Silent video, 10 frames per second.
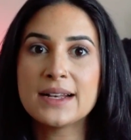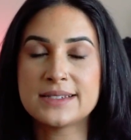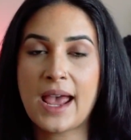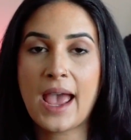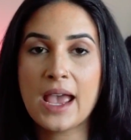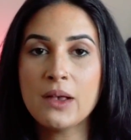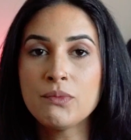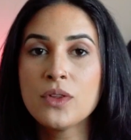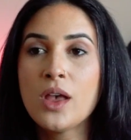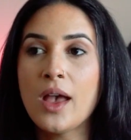day
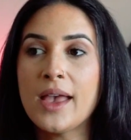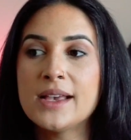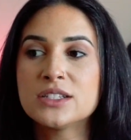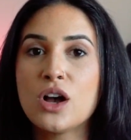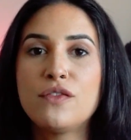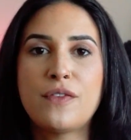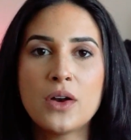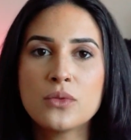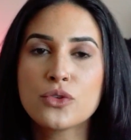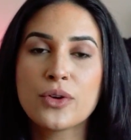is a
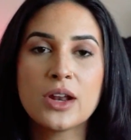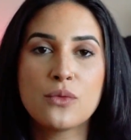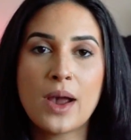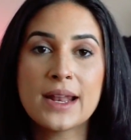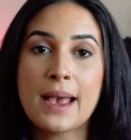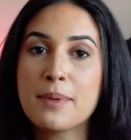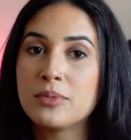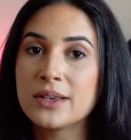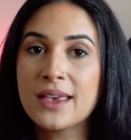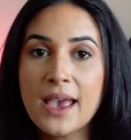fun, creative way to get
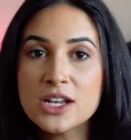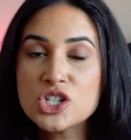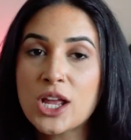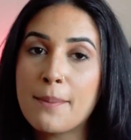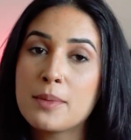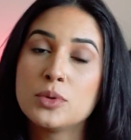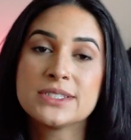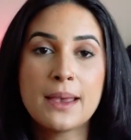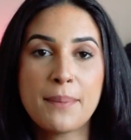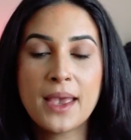people engaged, get people
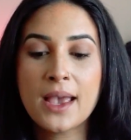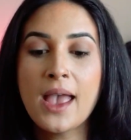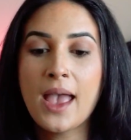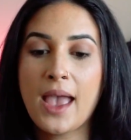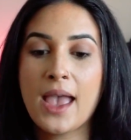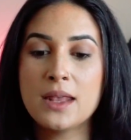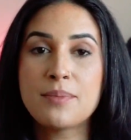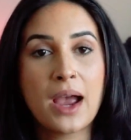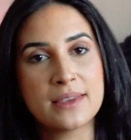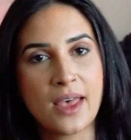tipping, and
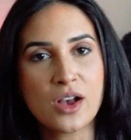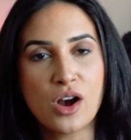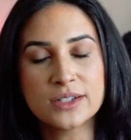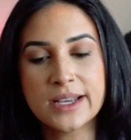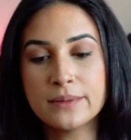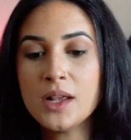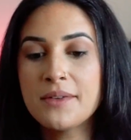buying that content.